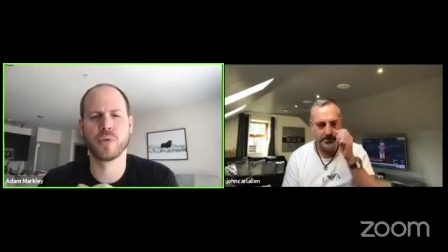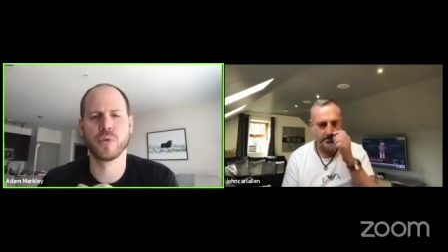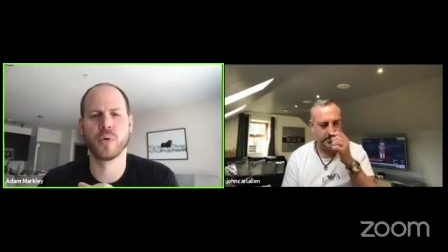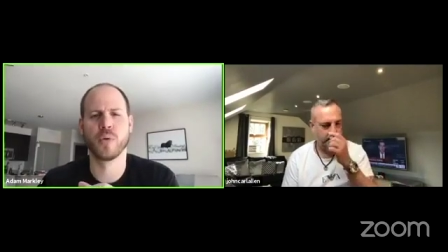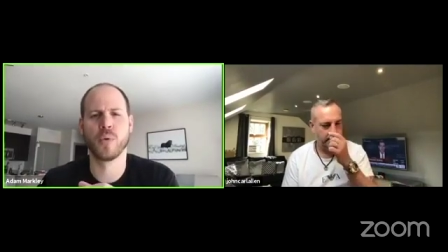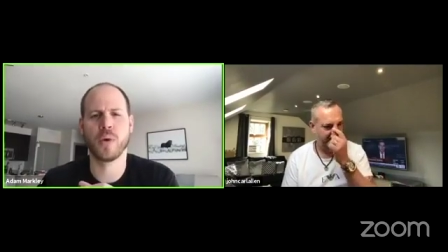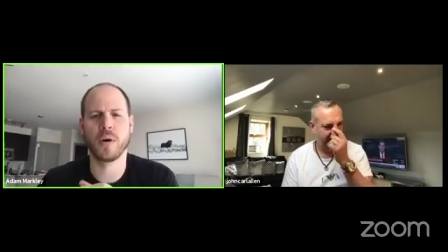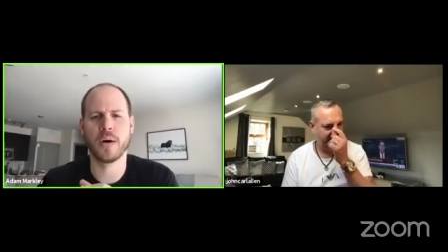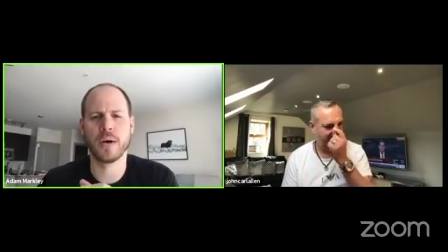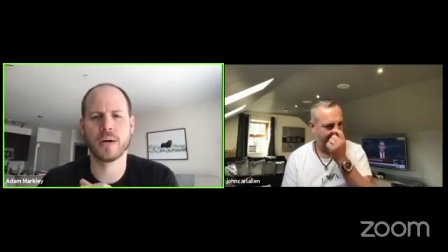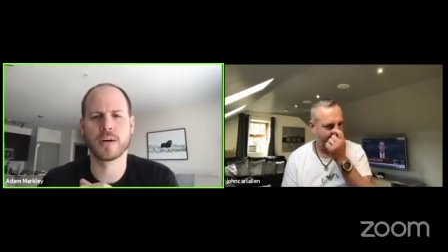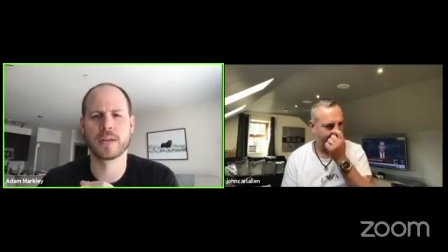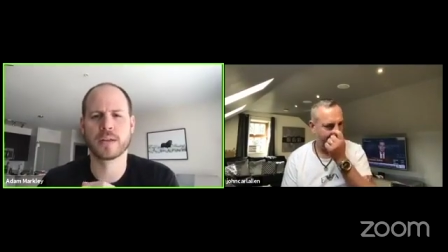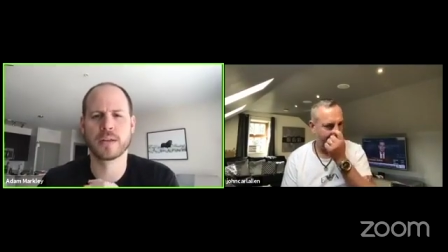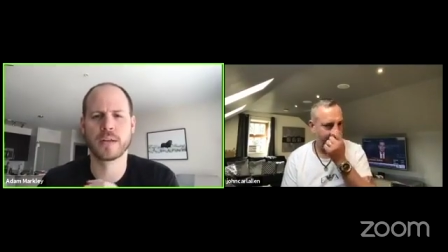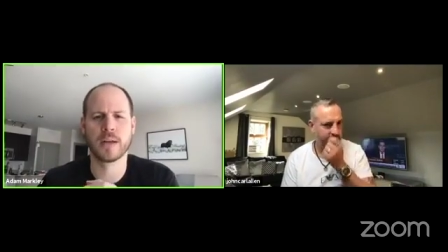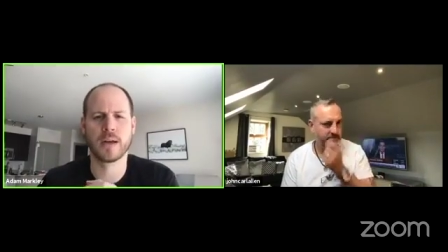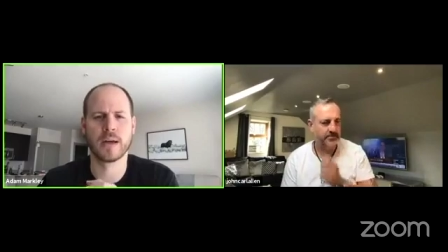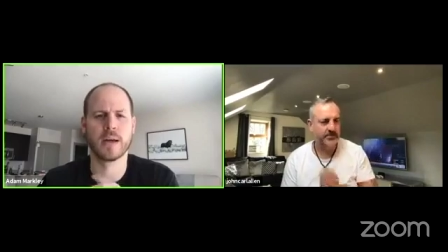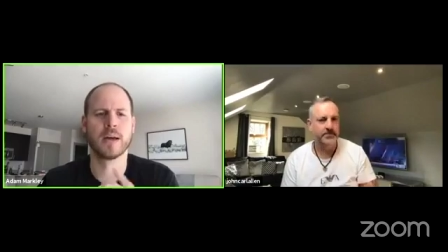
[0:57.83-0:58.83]
a walk,
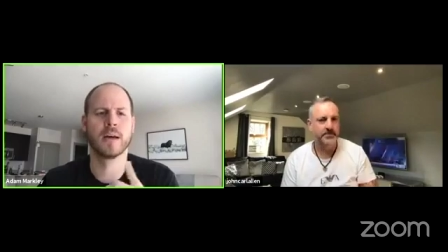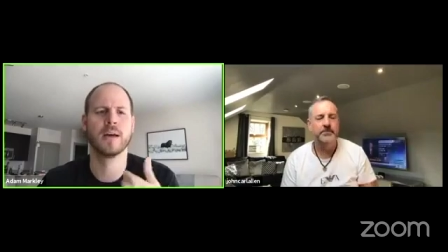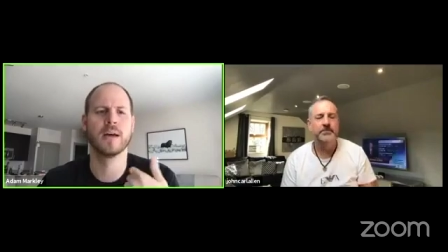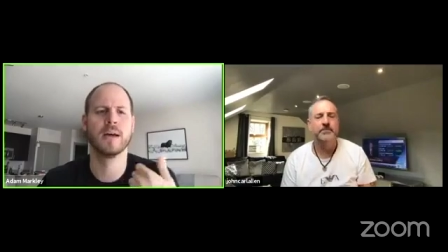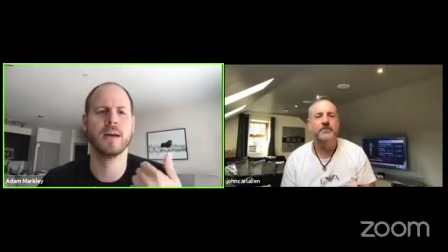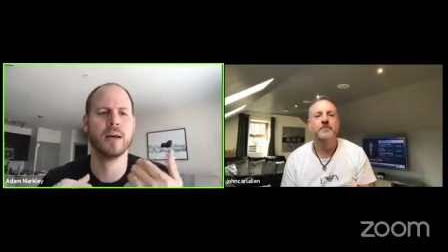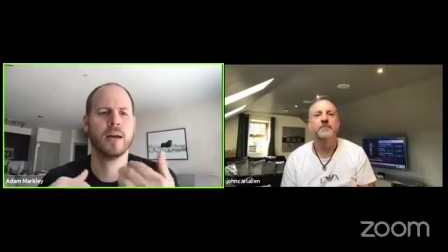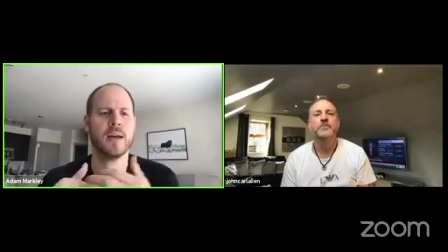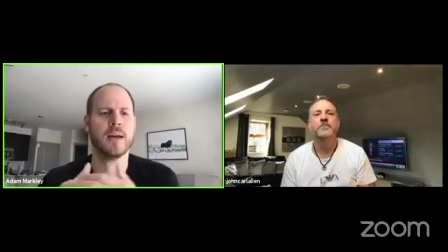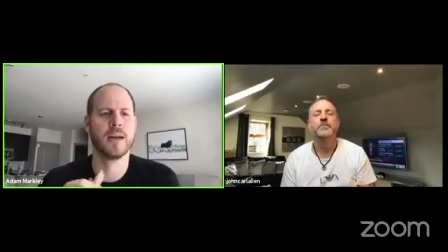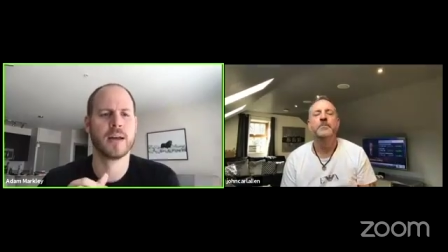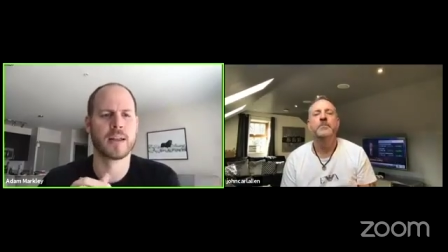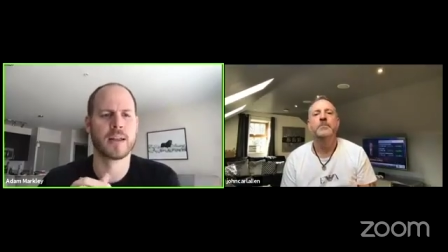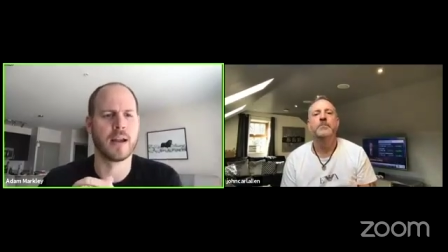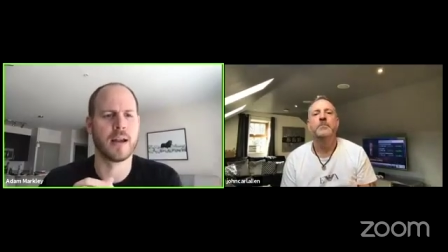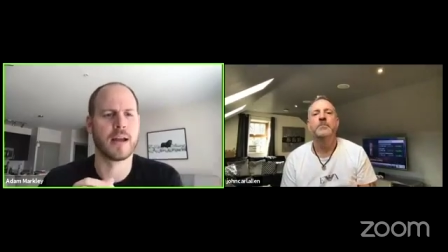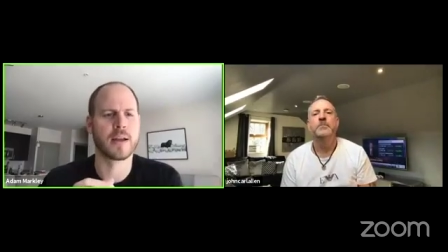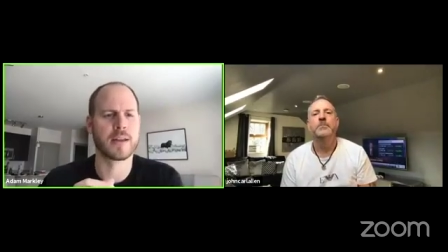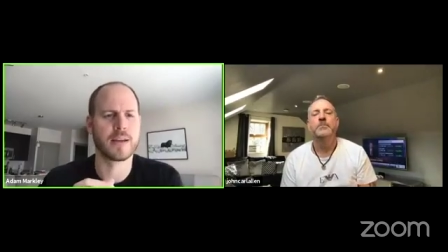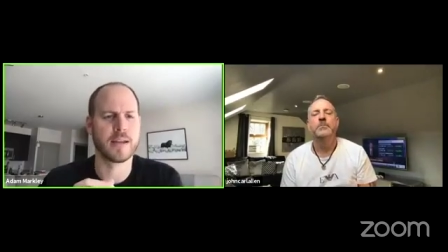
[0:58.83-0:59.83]
uh,
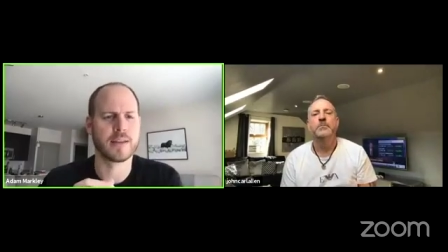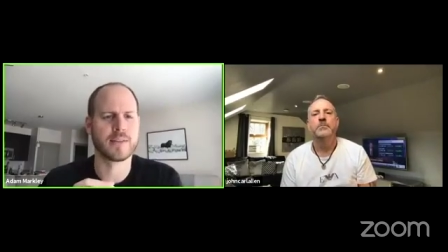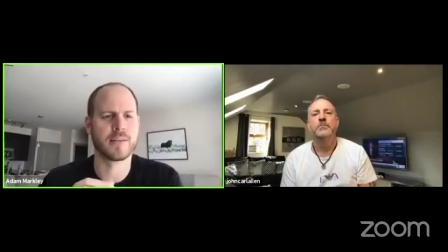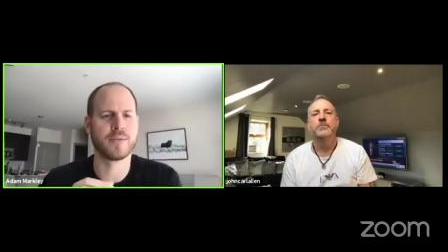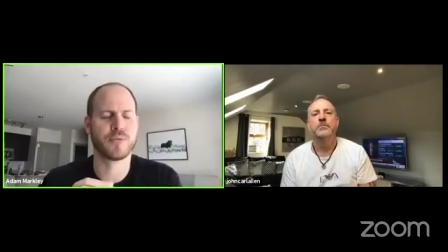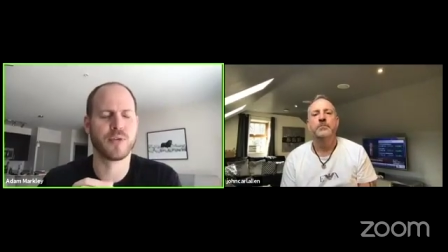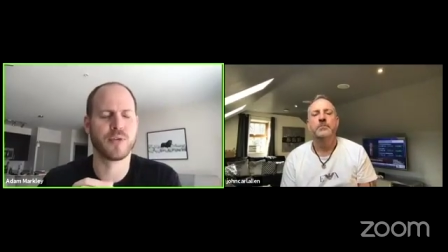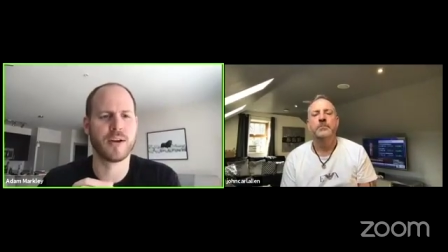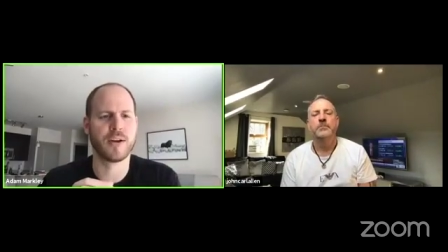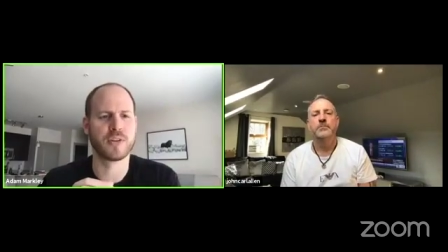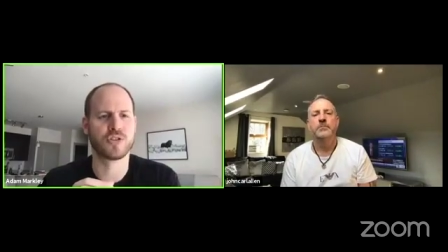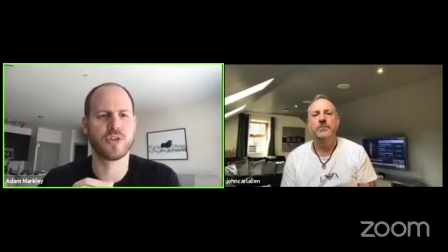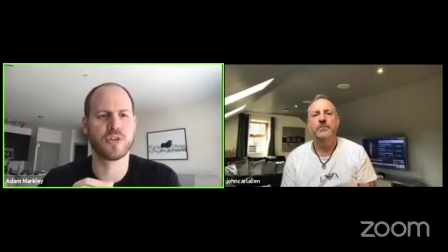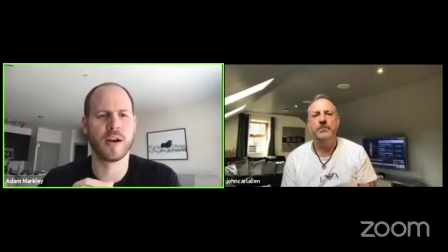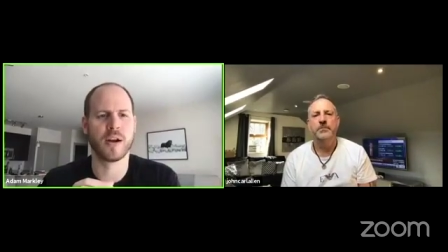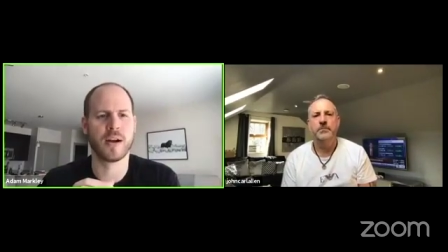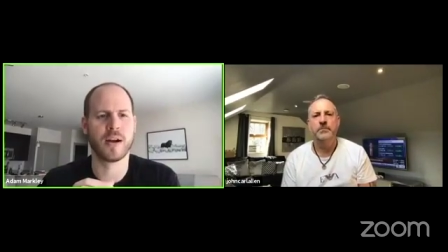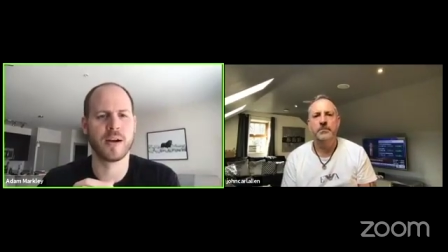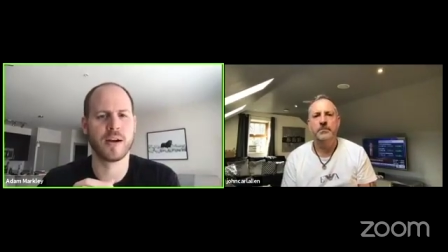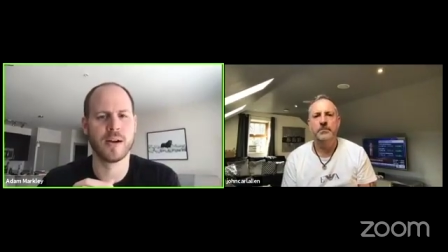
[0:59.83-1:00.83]
got got some fresh
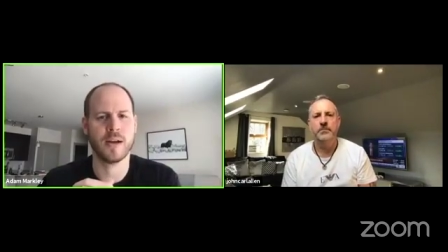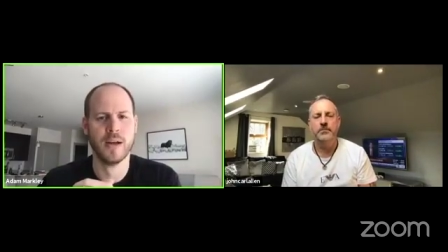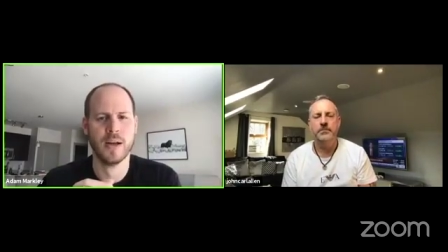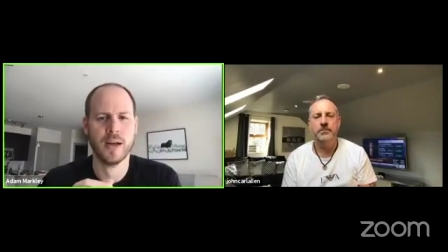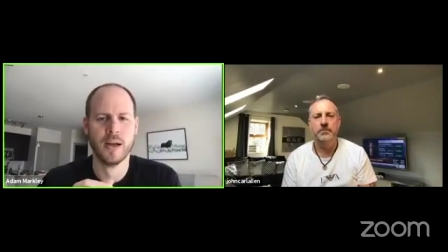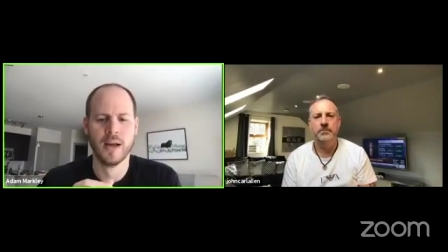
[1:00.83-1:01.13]
air.